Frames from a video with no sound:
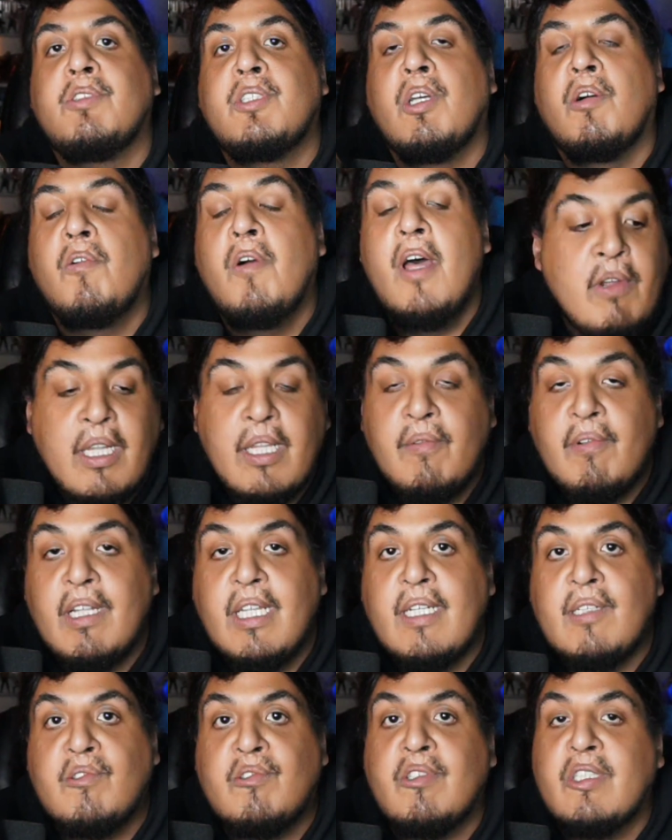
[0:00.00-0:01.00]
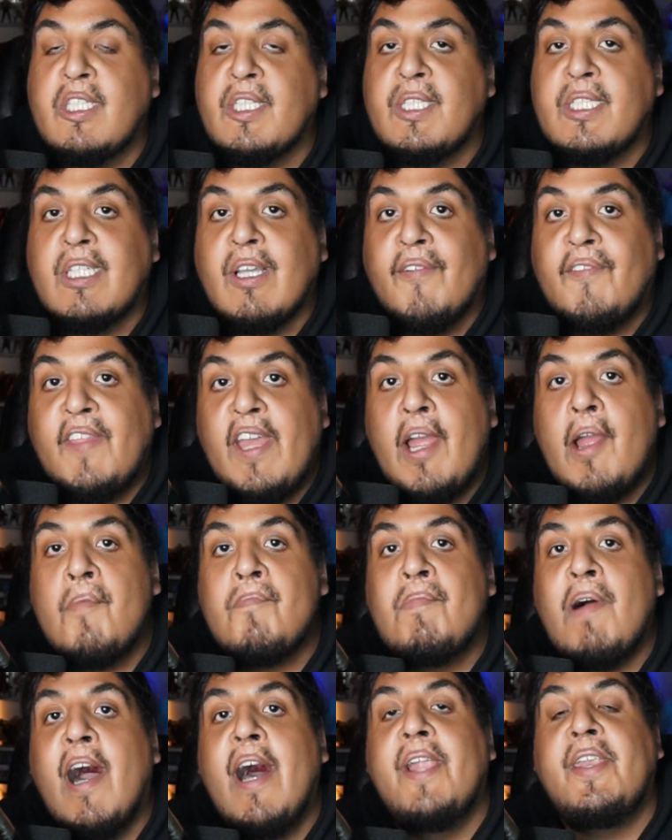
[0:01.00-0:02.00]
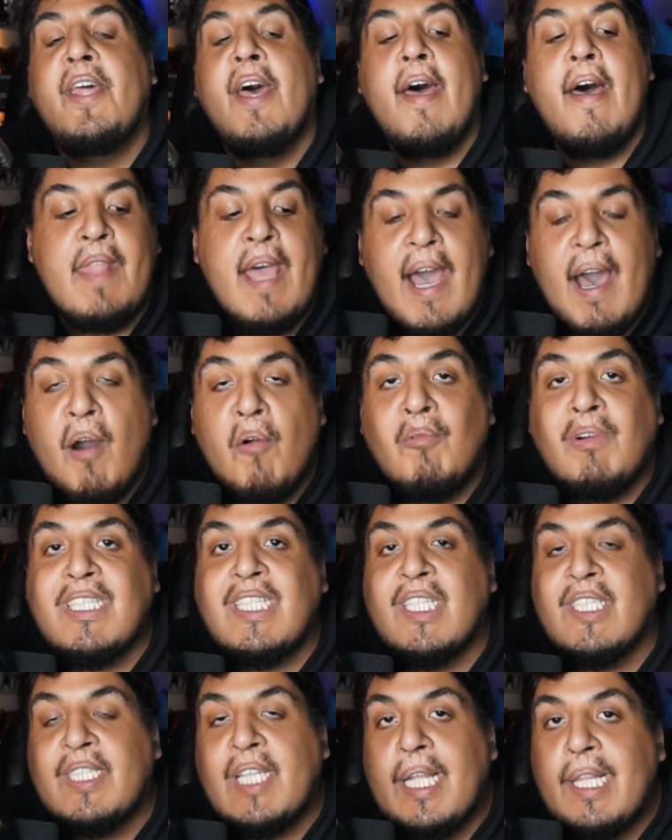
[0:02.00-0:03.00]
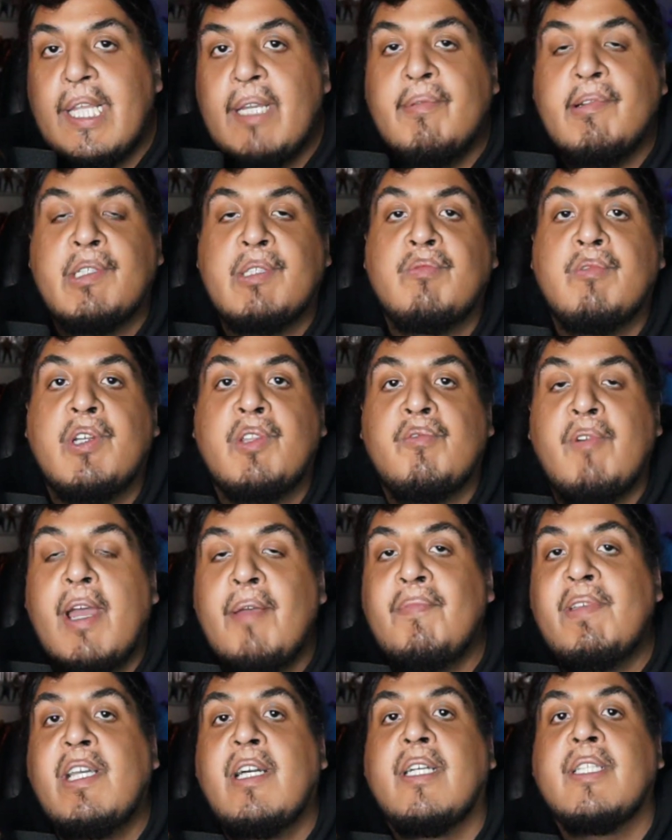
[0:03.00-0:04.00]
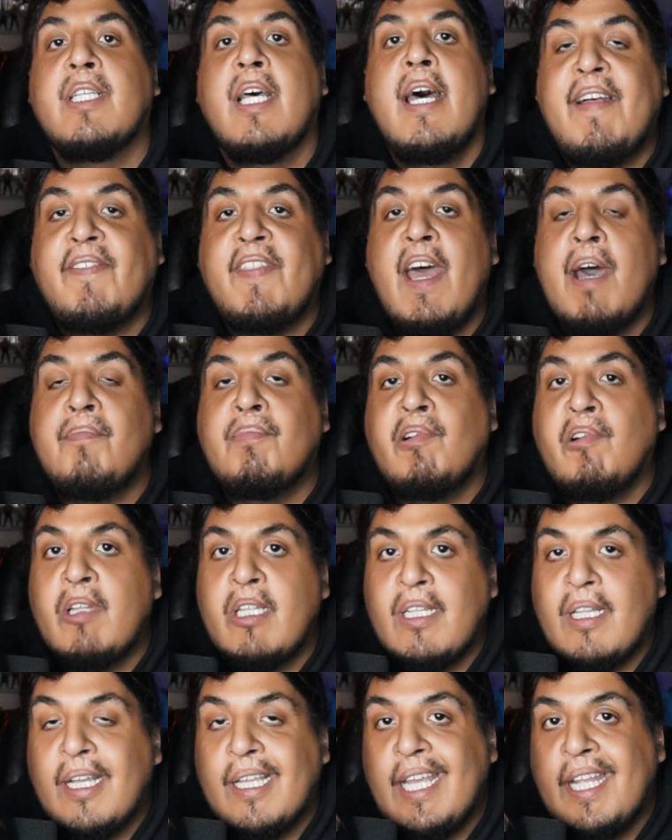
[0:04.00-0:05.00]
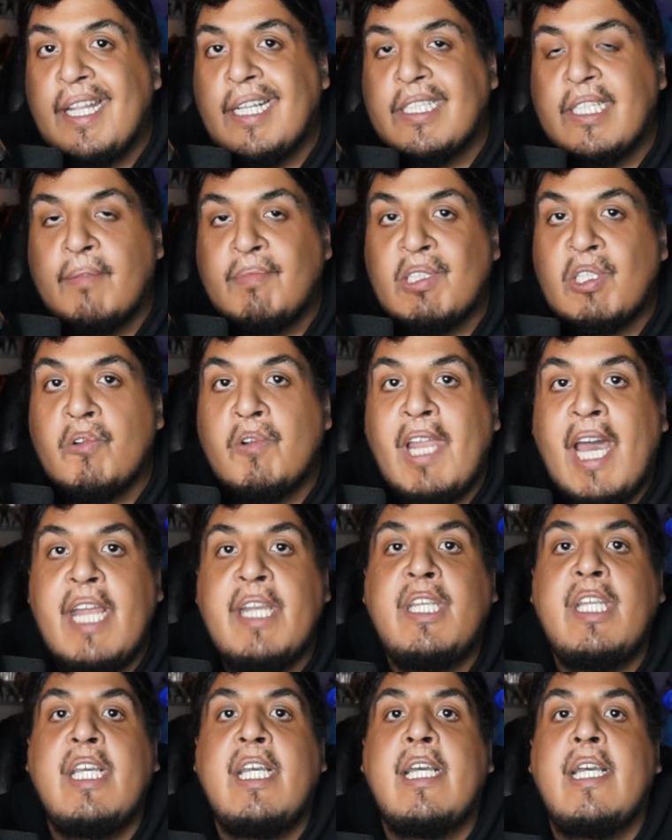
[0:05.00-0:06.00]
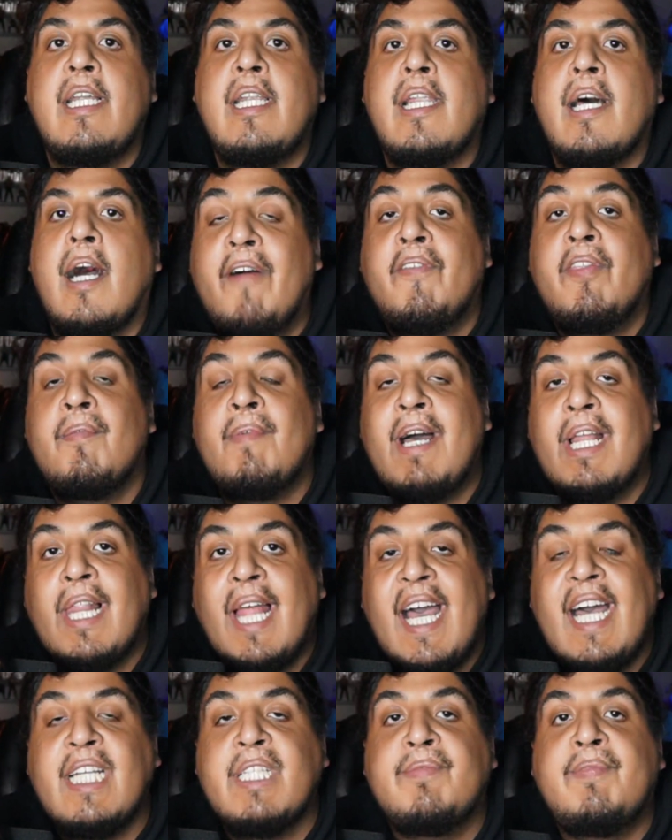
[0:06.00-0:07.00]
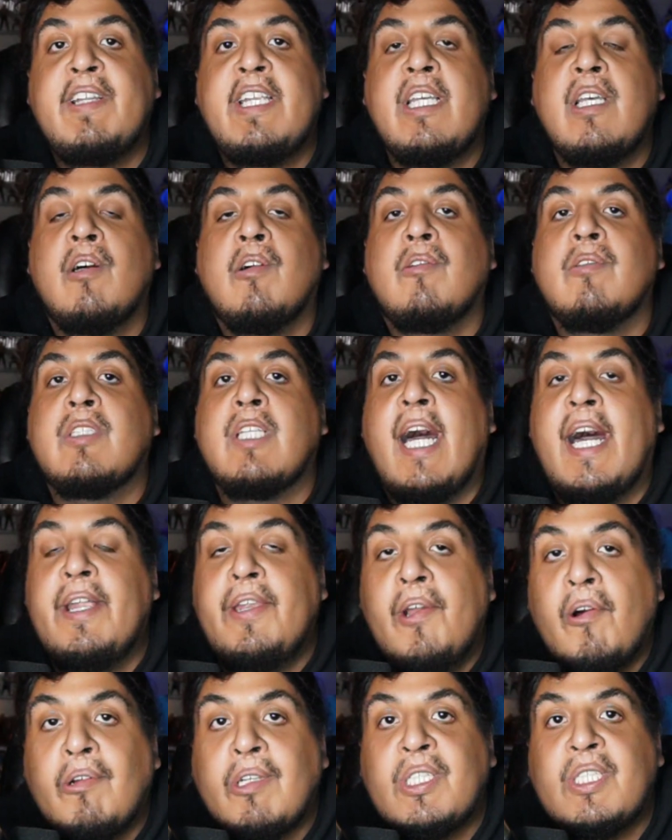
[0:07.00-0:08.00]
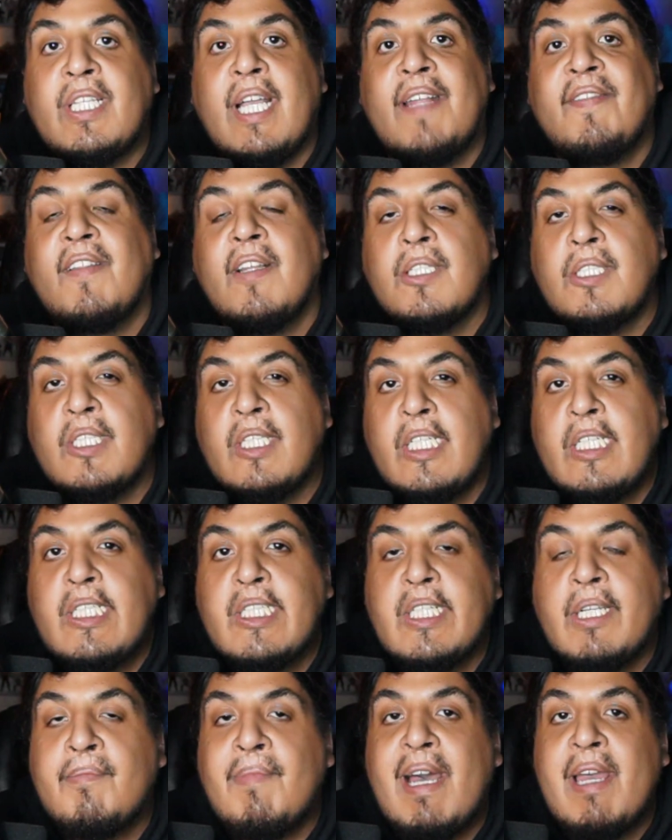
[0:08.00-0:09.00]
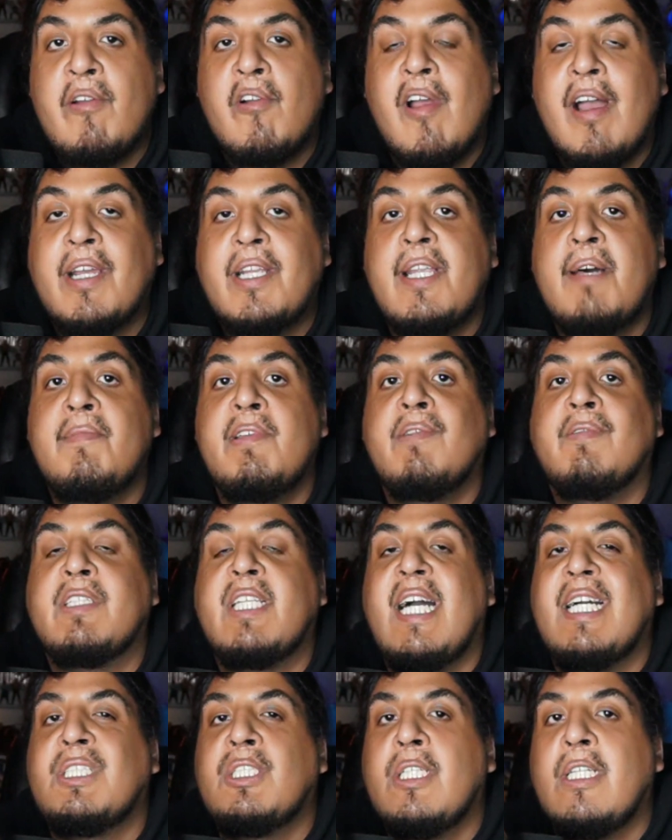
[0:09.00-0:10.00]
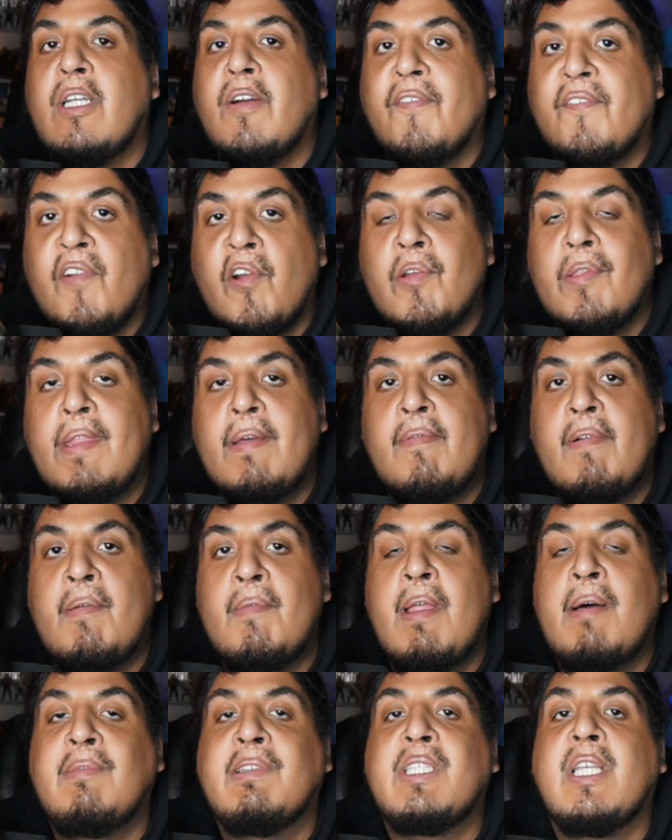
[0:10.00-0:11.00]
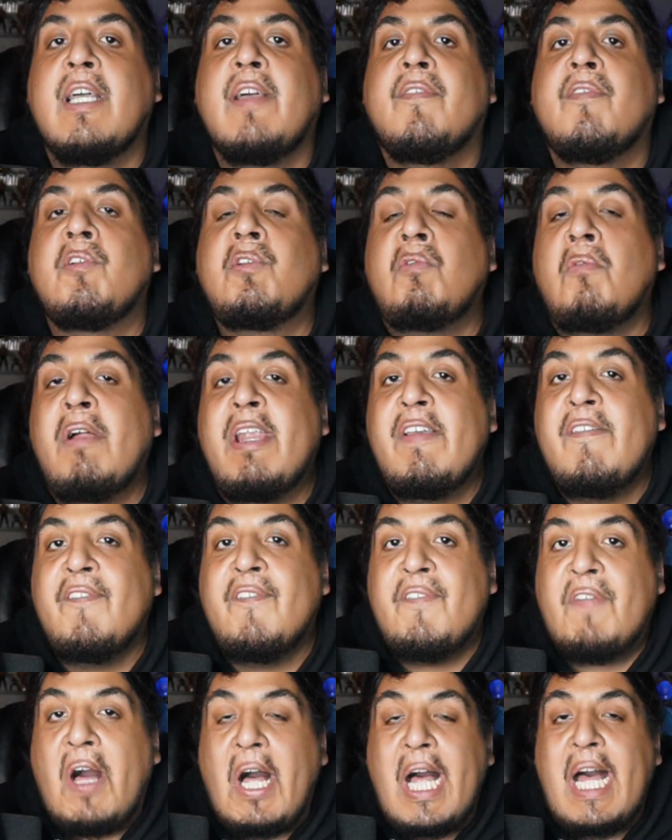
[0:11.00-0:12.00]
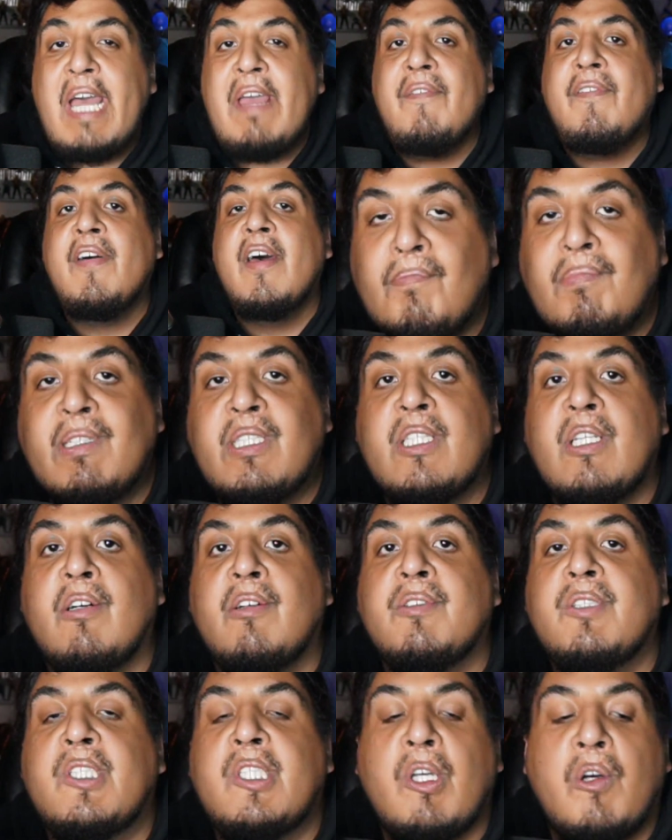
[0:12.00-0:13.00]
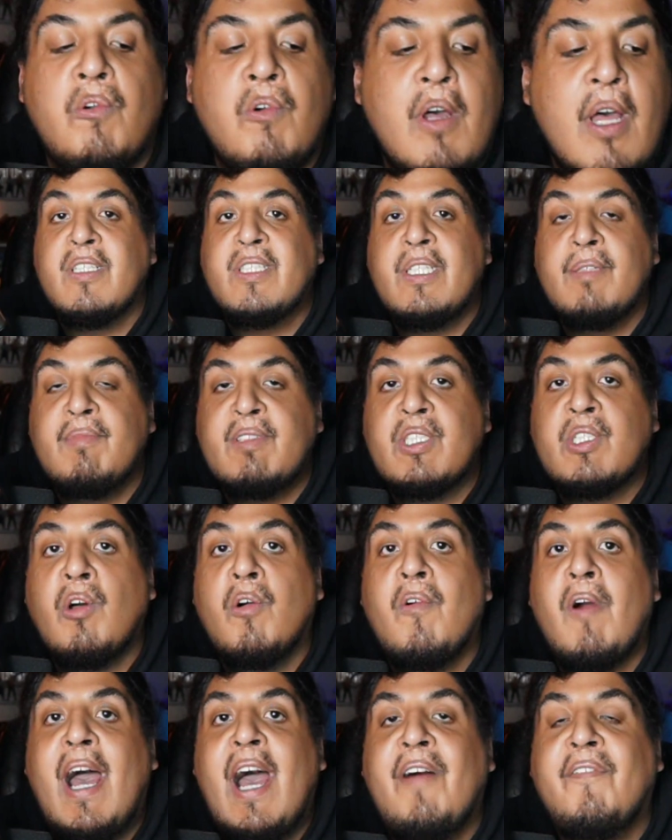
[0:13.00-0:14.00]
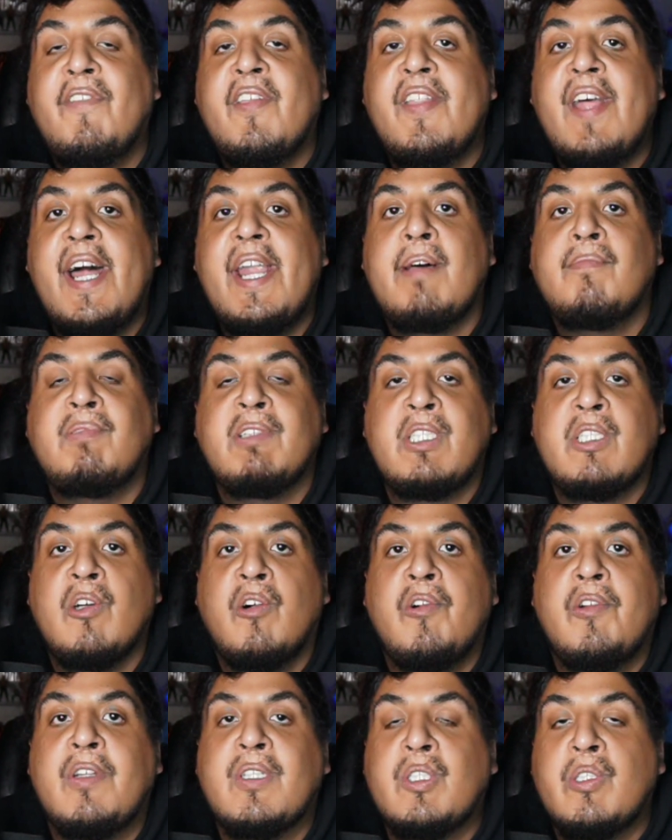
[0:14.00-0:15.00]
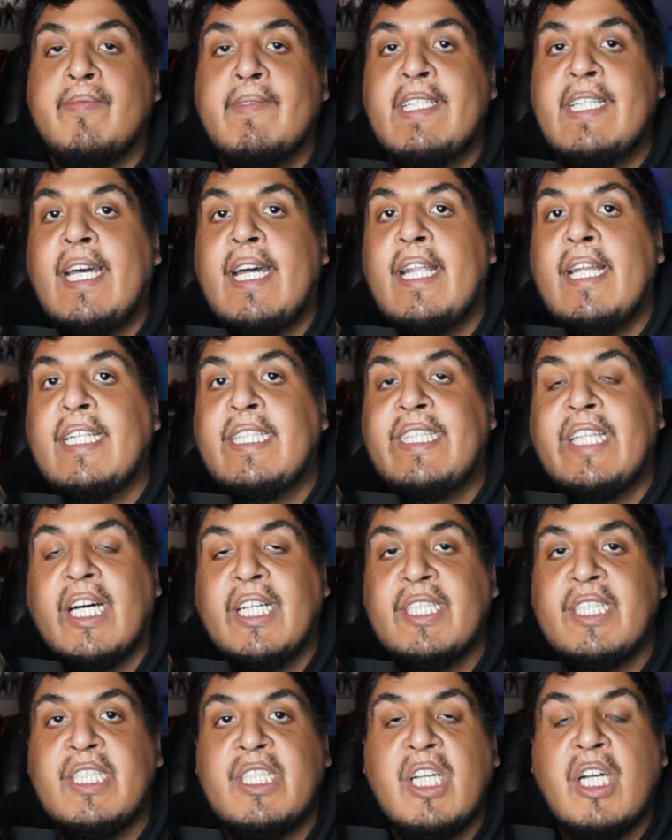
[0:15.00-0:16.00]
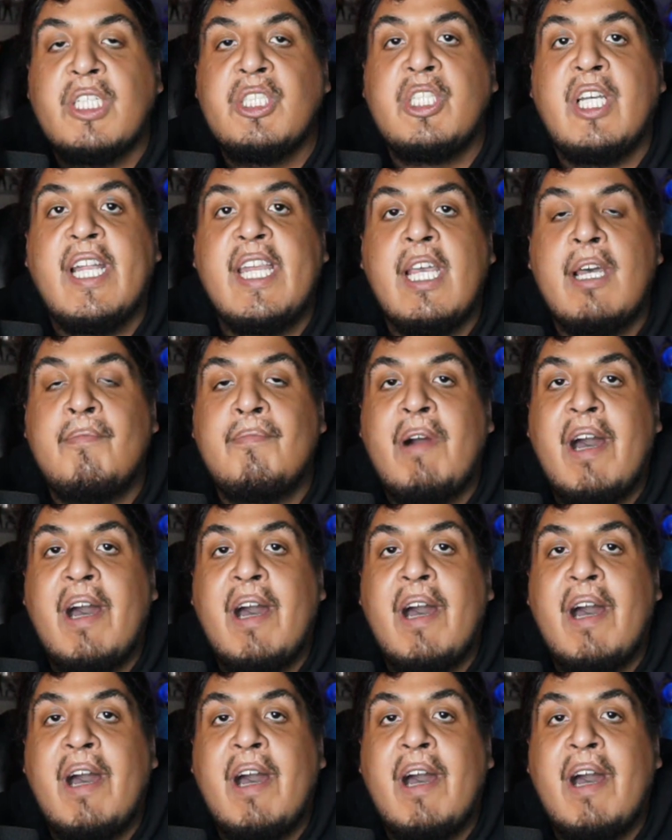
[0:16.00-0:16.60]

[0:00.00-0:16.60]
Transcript: So, really, really interesting stuff there. But now, what does that leave us with, right? Because at that point, again, that's episode 19, after my last videos, I noticed that this season of My Hero Academia was actually confirmed, if I'm not mistaken, for 25 episodes. So it seems as though after that episode, assuming that it doesn't touch any